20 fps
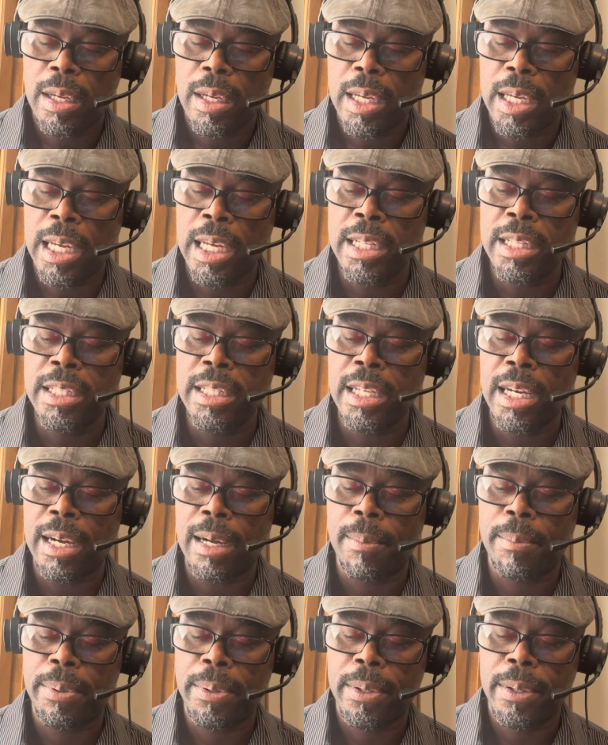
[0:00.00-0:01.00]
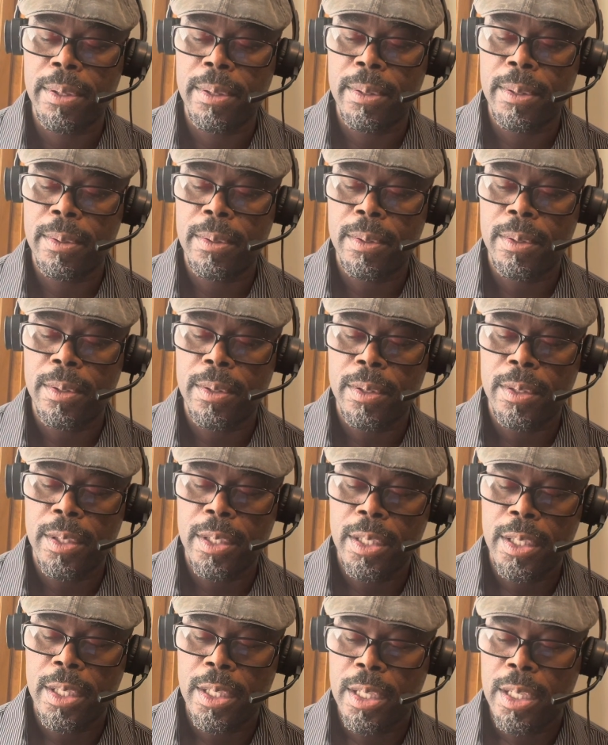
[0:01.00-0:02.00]
end up
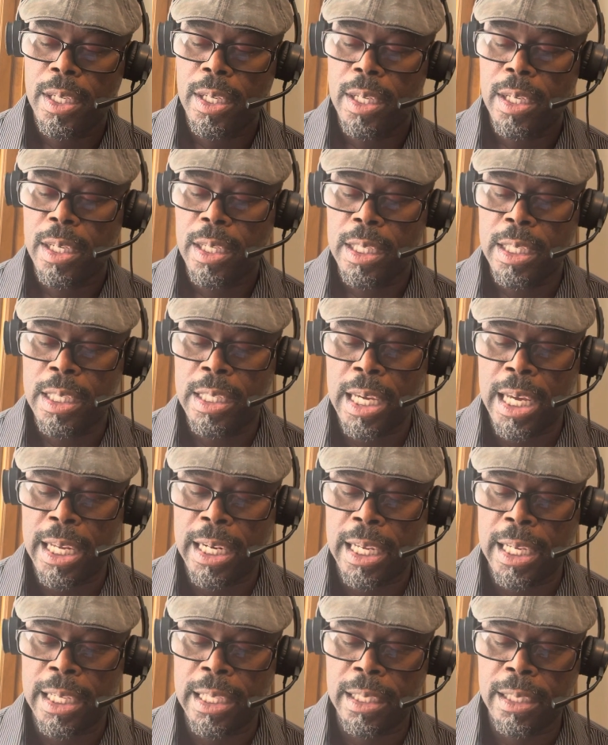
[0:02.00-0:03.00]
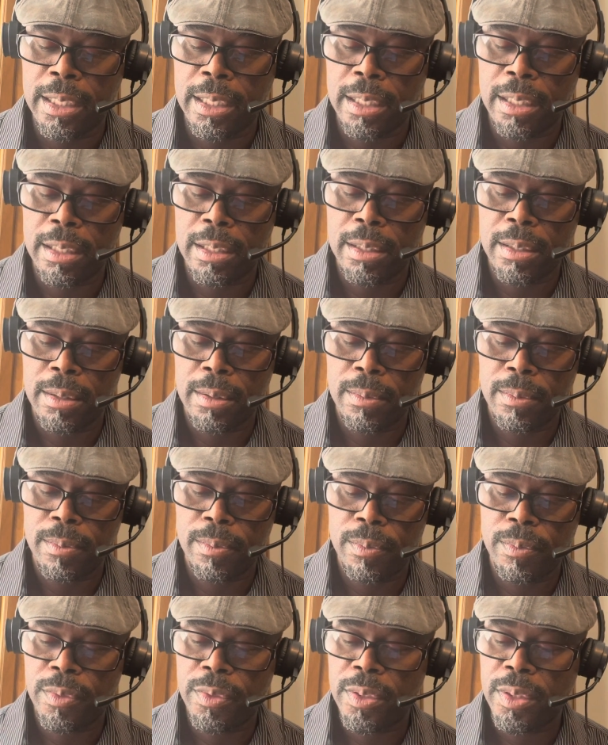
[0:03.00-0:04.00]
getting
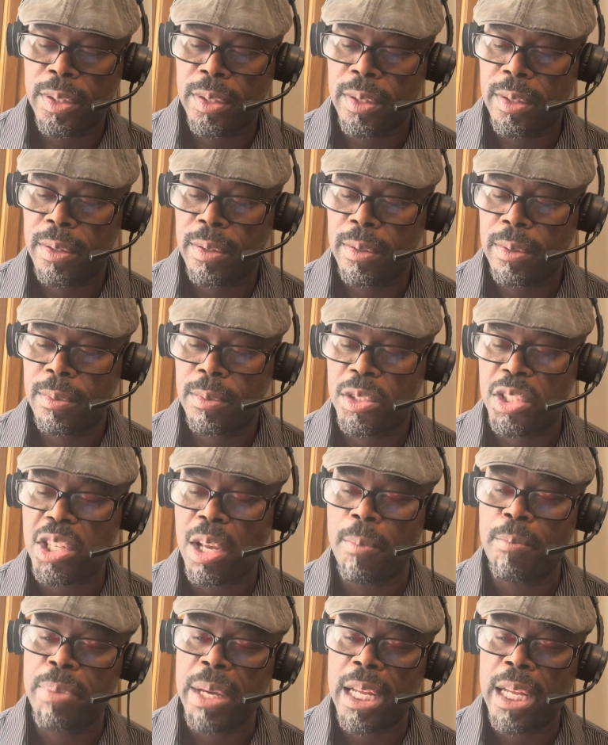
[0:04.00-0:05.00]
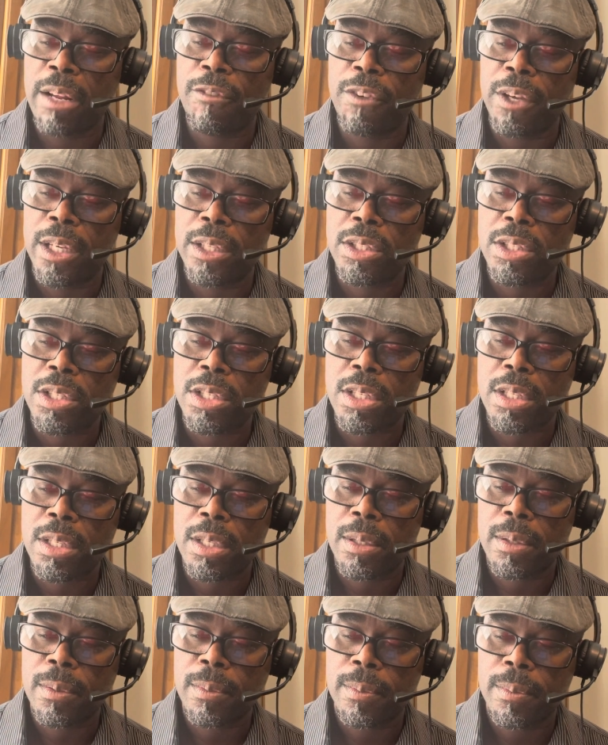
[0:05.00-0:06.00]
some benefits.
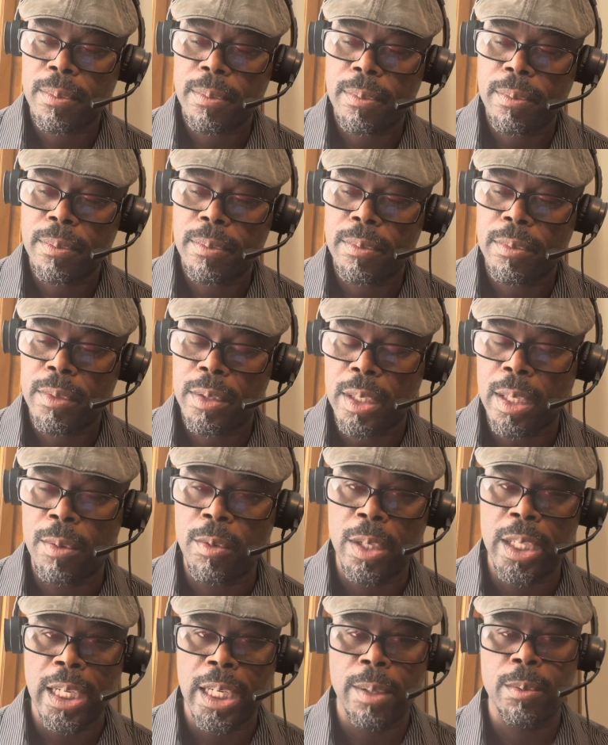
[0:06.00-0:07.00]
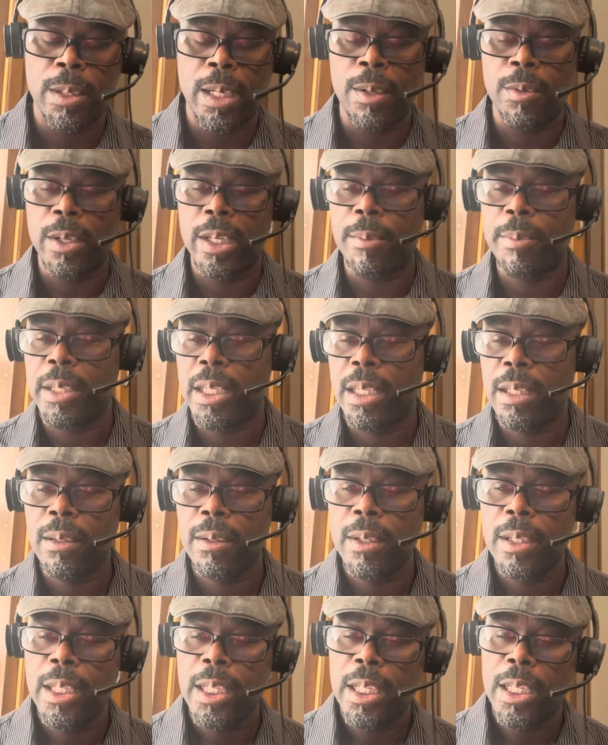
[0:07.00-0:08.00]
And I want to
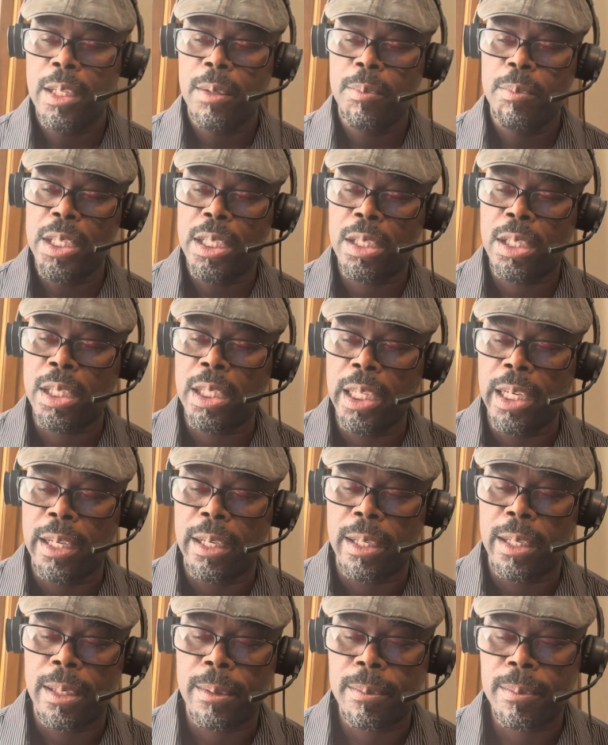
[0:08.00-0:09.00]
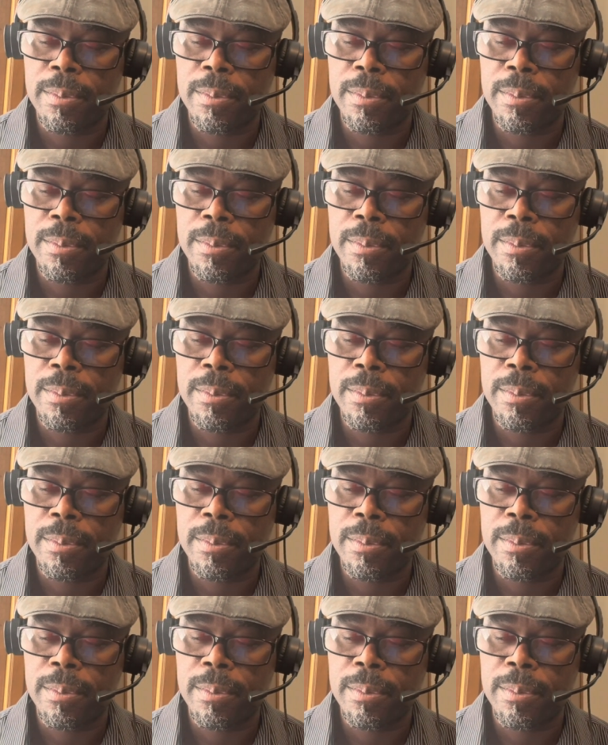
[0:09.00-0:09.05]
be clear,